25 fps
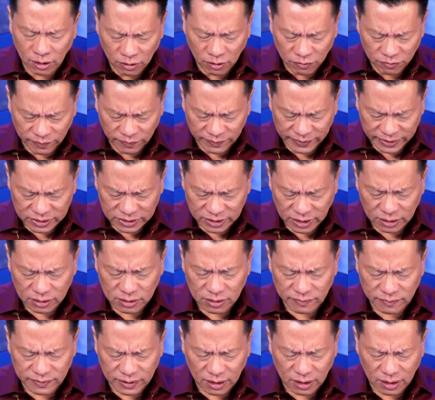From the
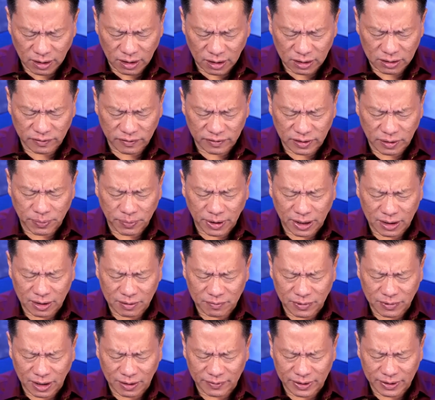center of the heart of the
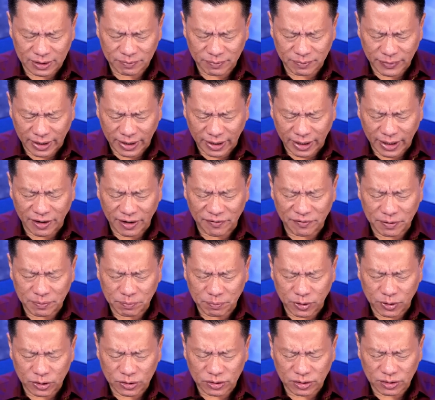Parabrahman, may every
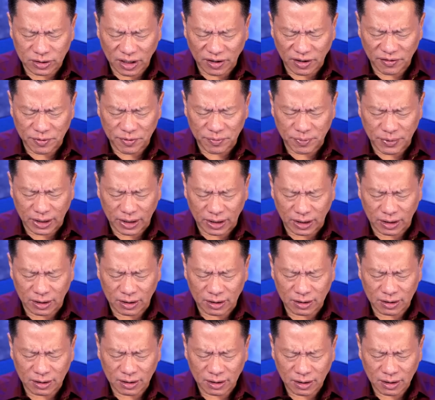person, every
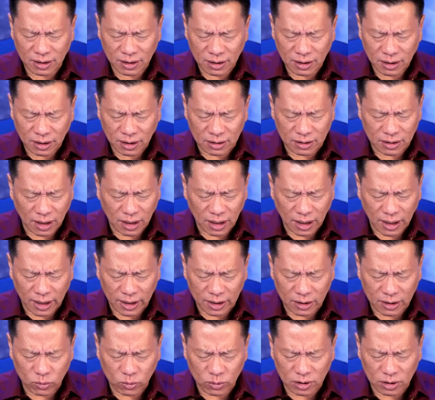being in the
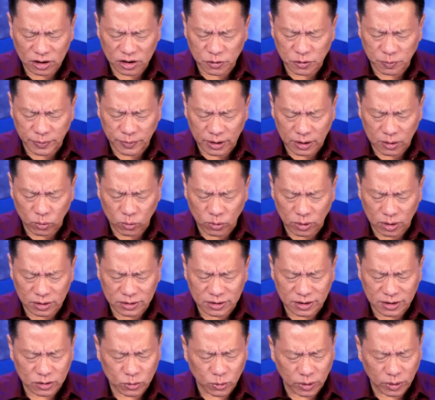higher worlds, middle
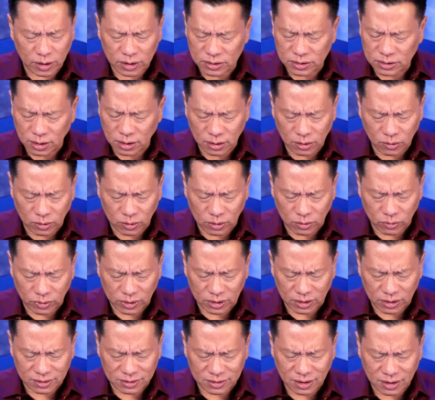worlds, as well as the lower
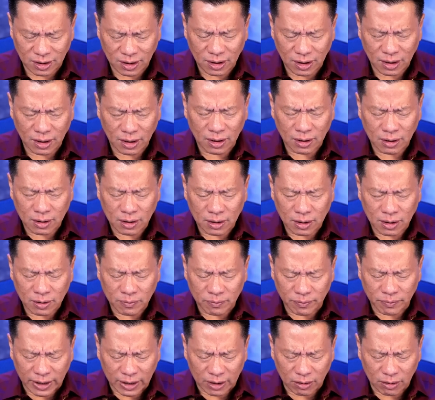worlds.
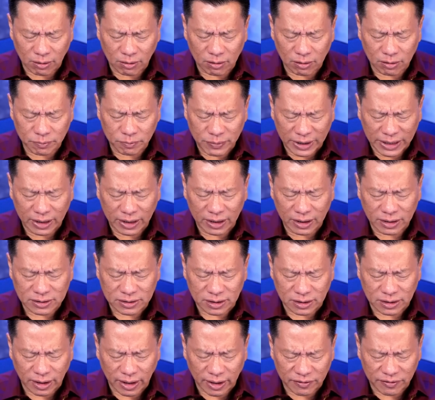May all beings
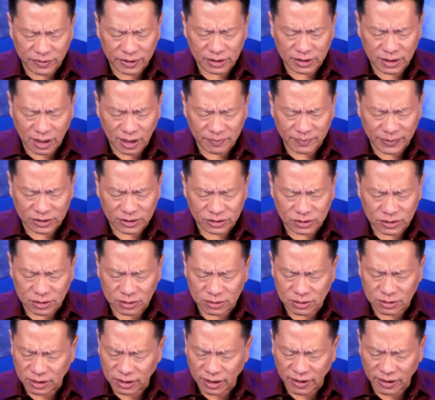in every
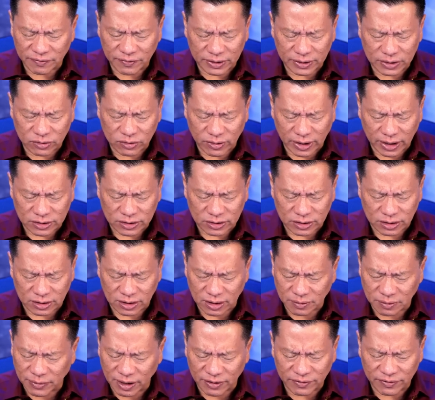dimension and every direction,
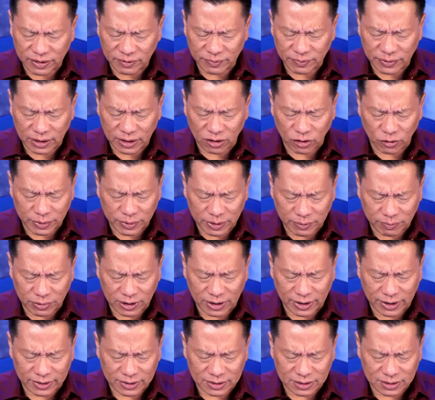above and below, be
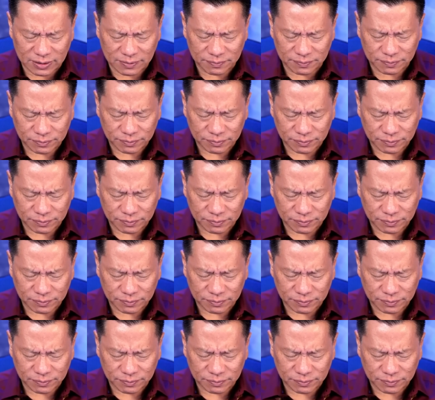blessed.